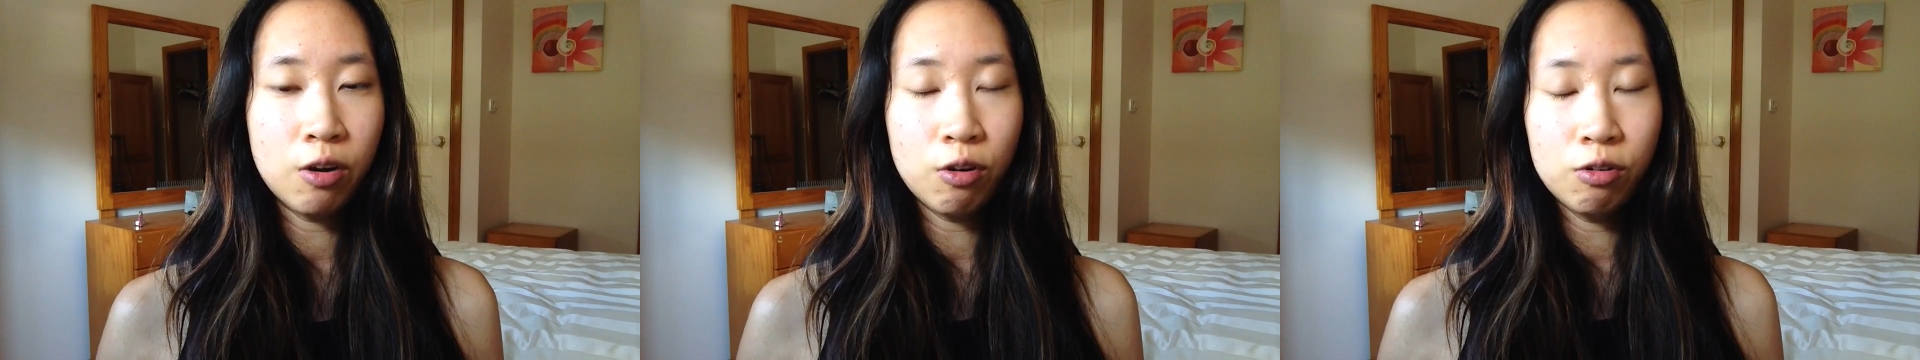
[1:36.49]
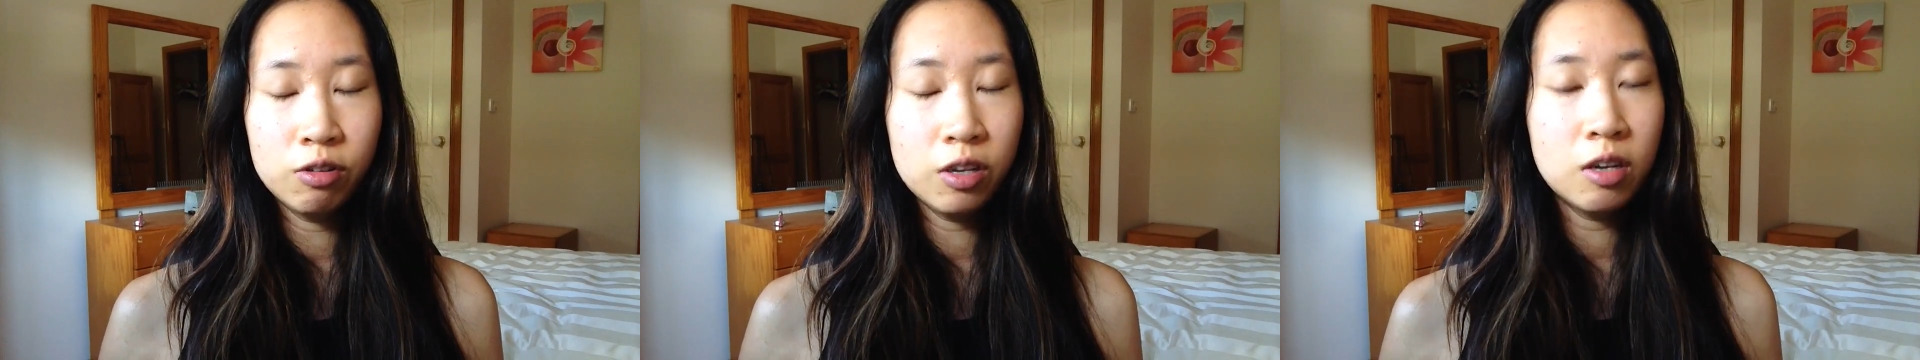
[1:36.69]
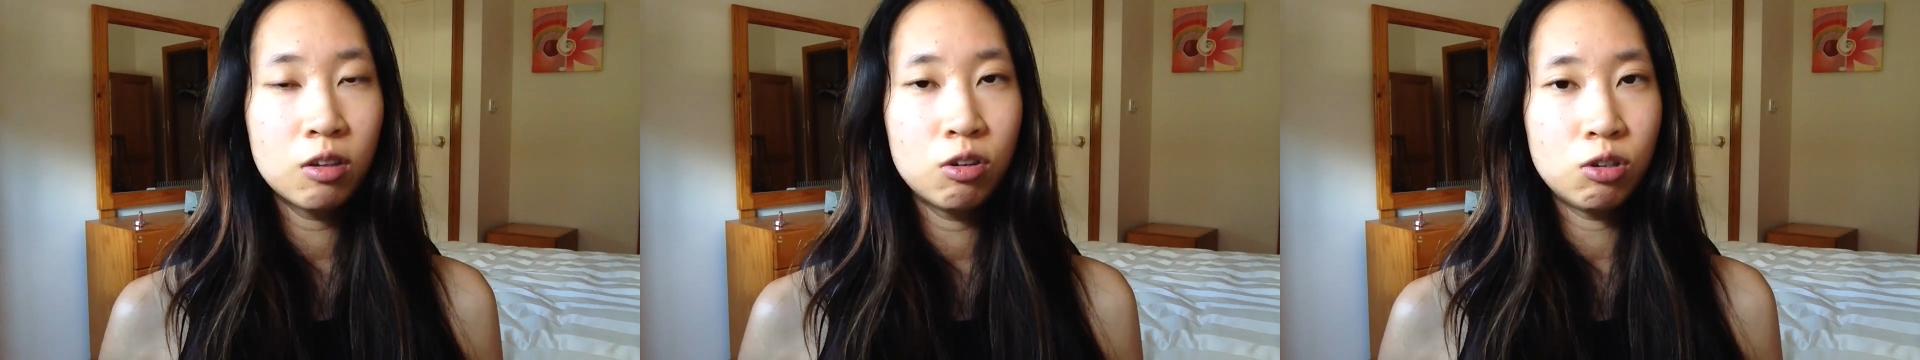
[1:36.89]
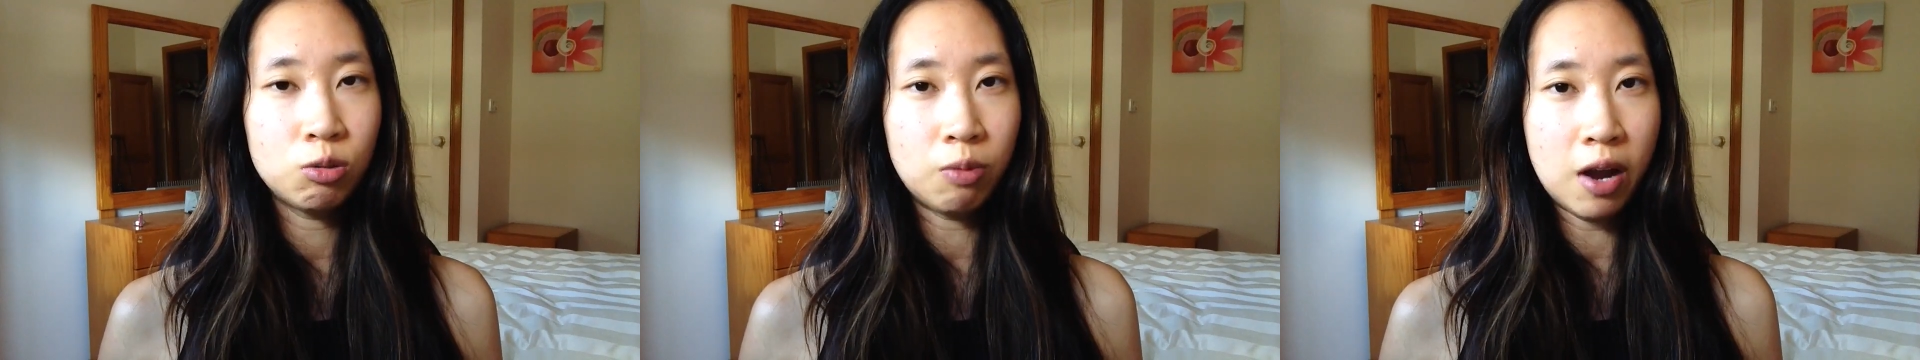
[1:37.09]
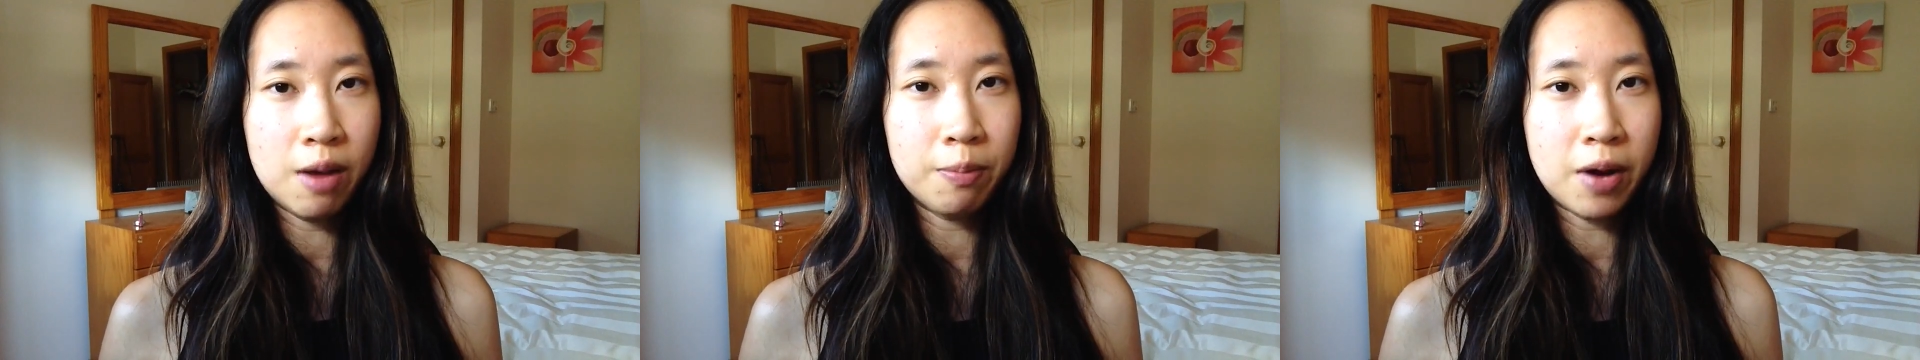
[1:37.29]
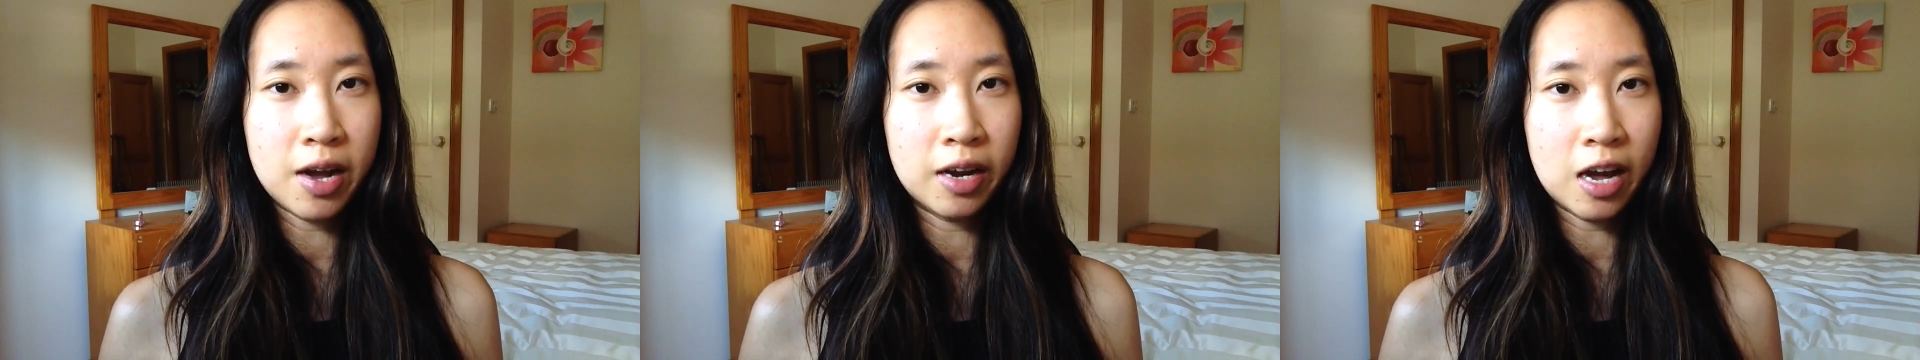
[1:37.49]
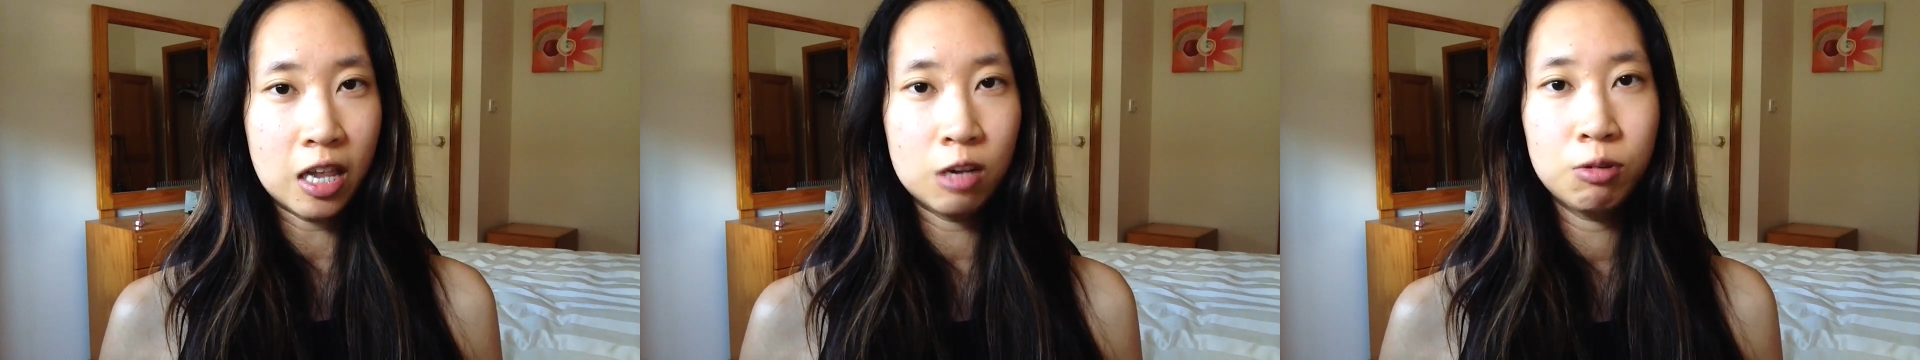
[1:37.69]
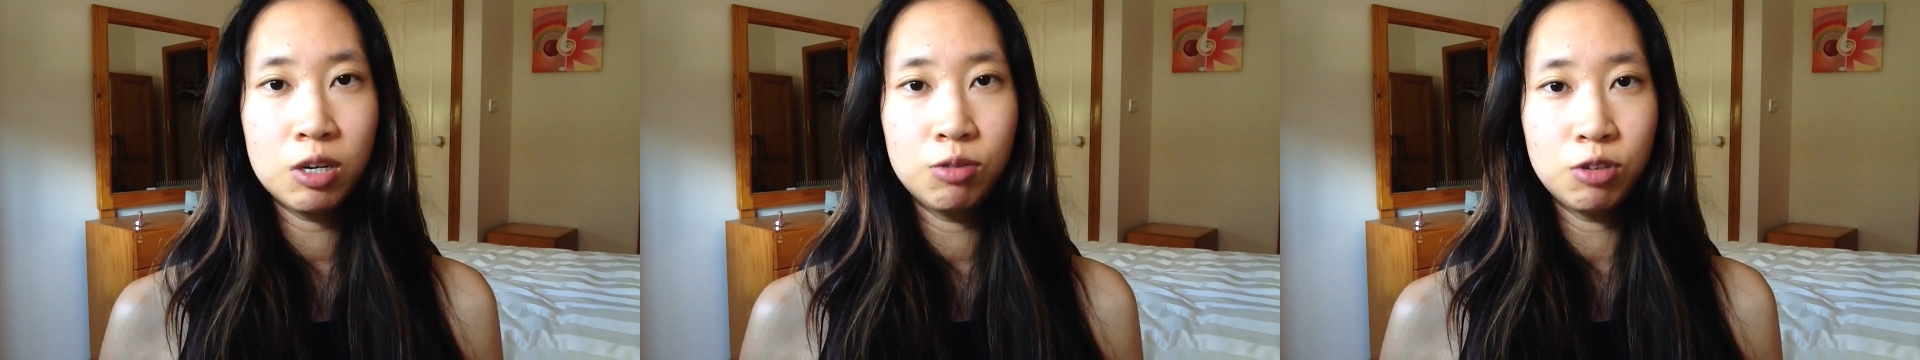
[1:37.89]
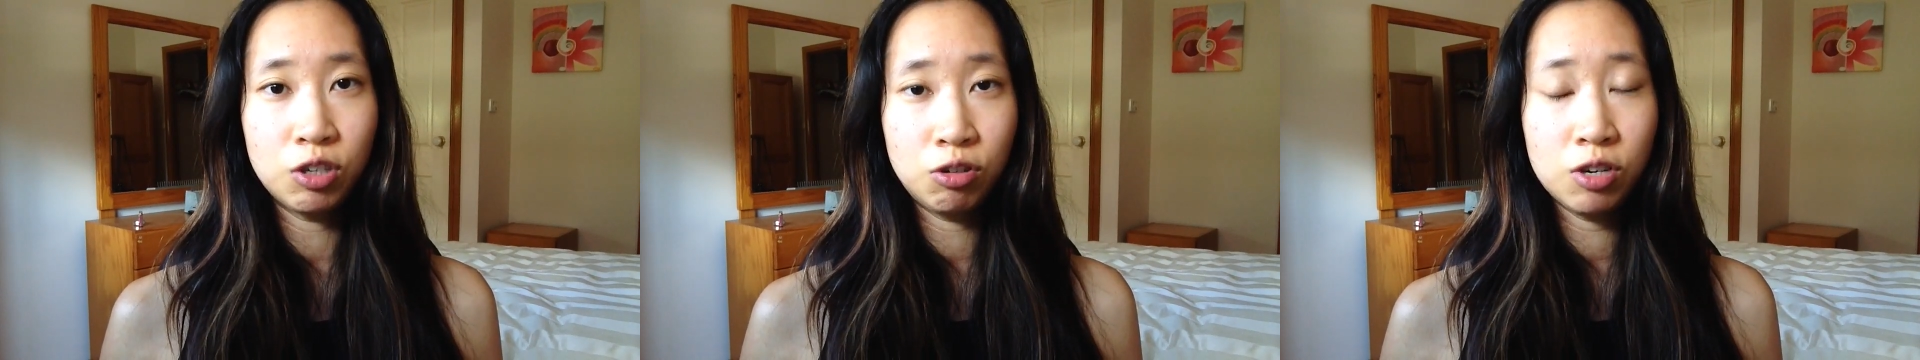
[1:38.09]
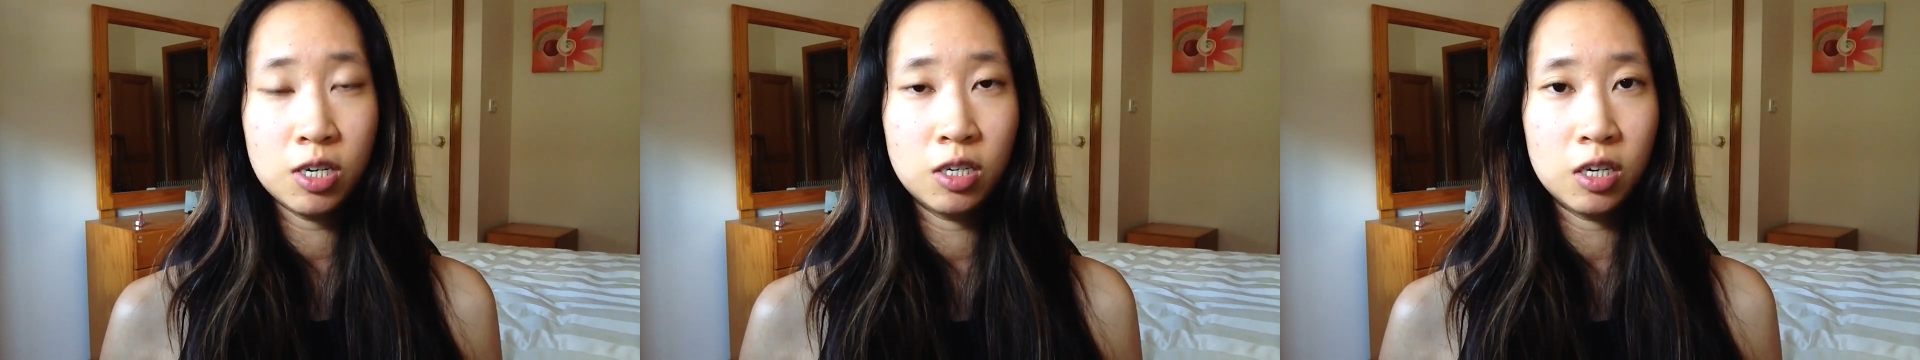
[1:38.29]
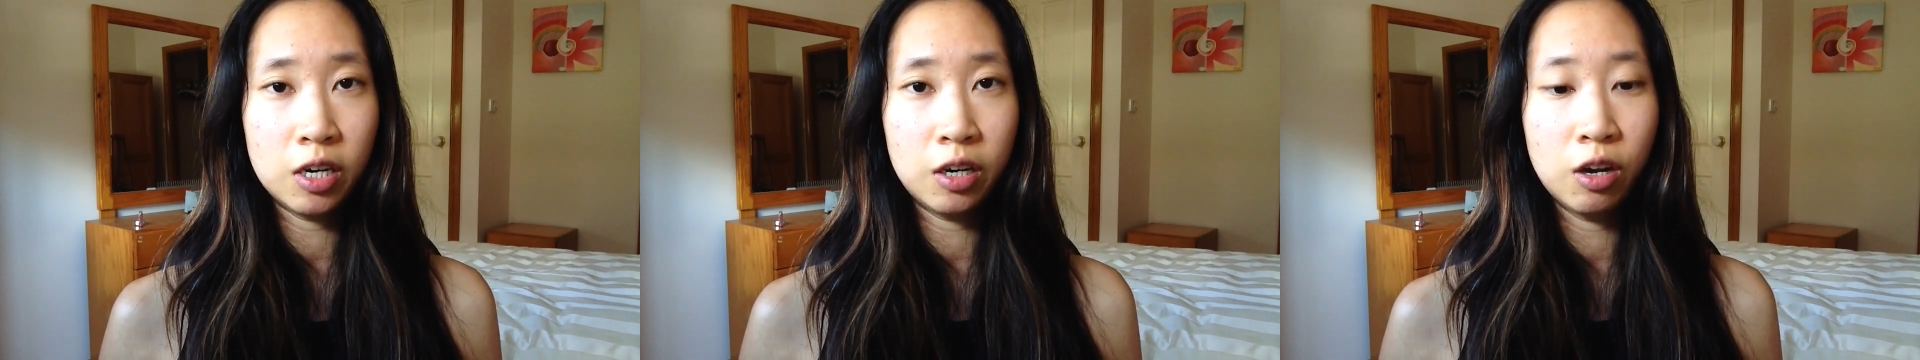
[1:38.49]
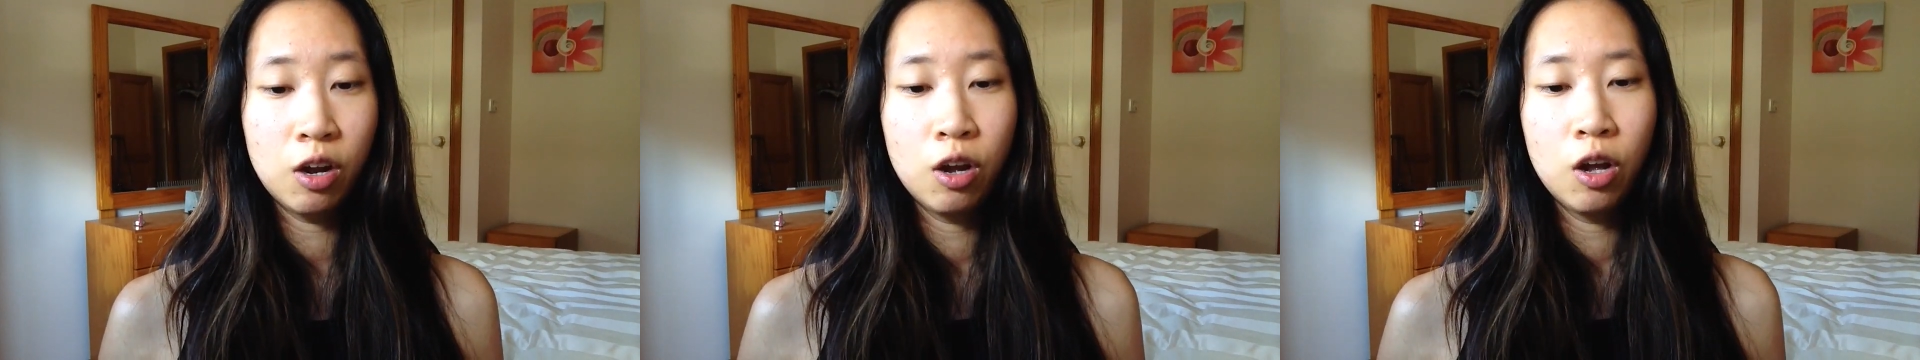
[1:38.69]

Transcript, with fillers: only lose weight by calorie restricting